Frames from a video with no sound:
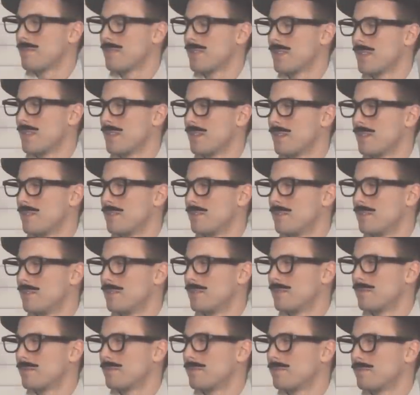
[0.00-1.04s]

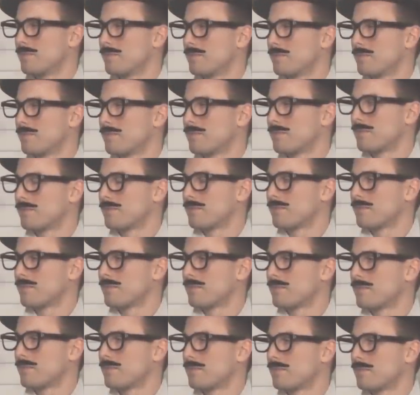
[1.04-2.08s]

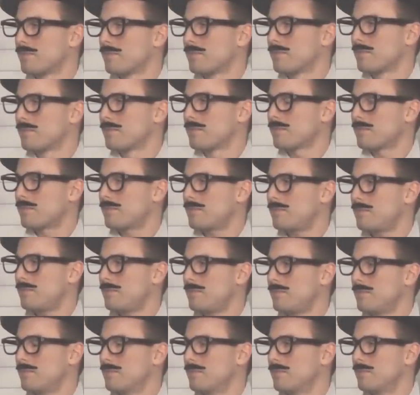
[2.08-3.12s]

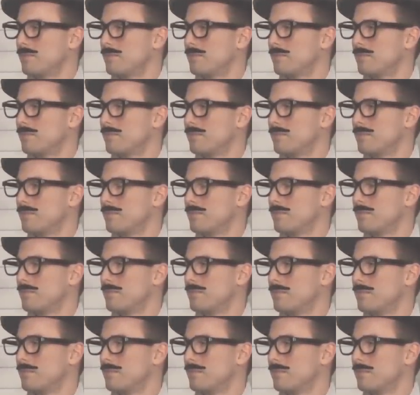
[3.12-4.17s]

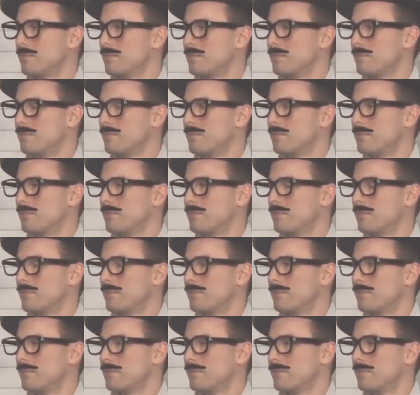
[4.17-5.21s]

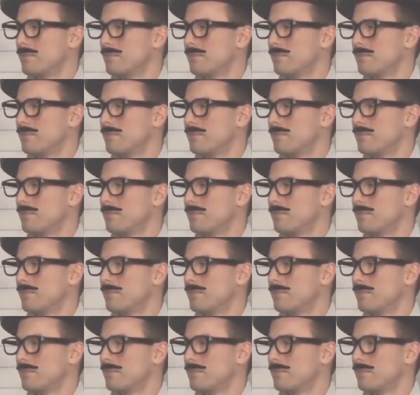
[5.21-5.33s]
(silent)